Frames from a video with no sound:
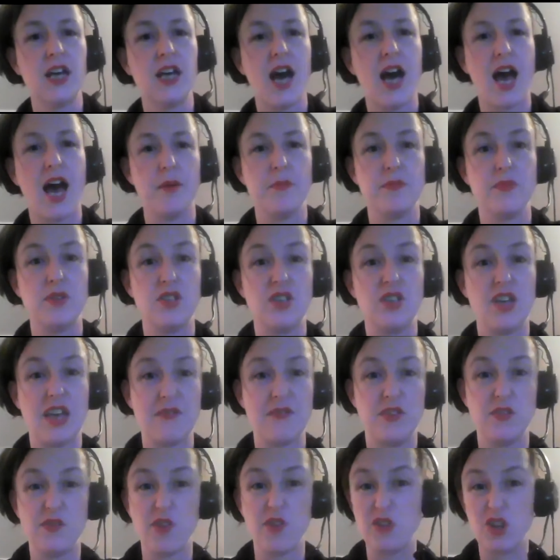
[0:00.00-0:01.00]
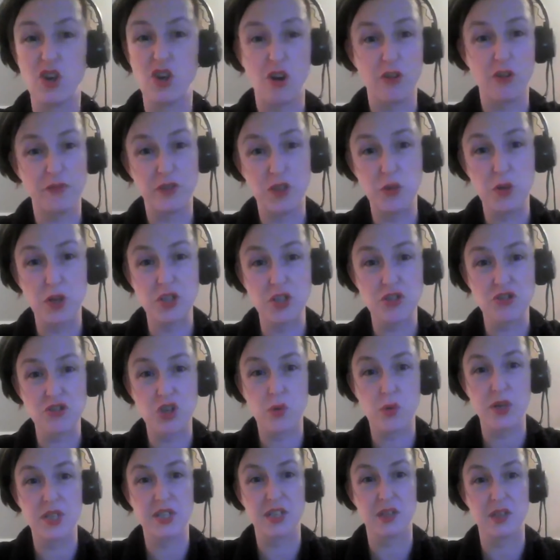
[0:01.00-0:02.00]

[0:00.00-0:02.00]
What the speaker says: If you've only got a few £100,